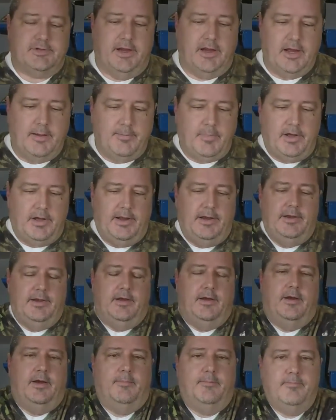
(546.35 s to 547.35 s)
I got mine
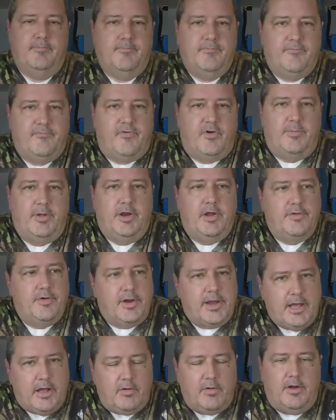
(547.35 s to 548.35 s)
from another
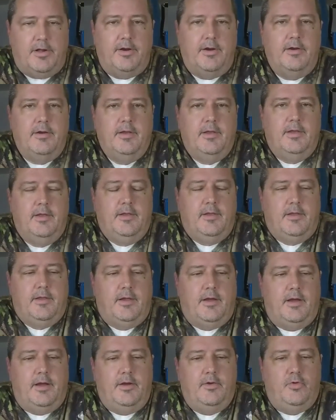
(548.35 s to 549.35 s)
cow gunner
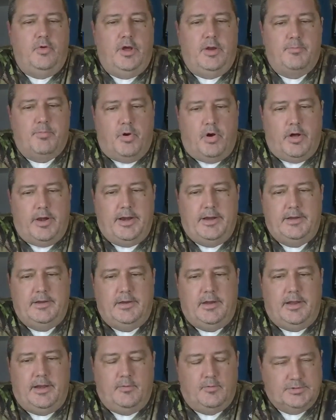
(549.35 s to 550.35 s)
who had bought it,
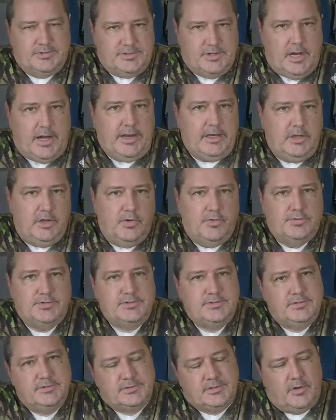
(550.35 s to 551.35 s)
and it was not used.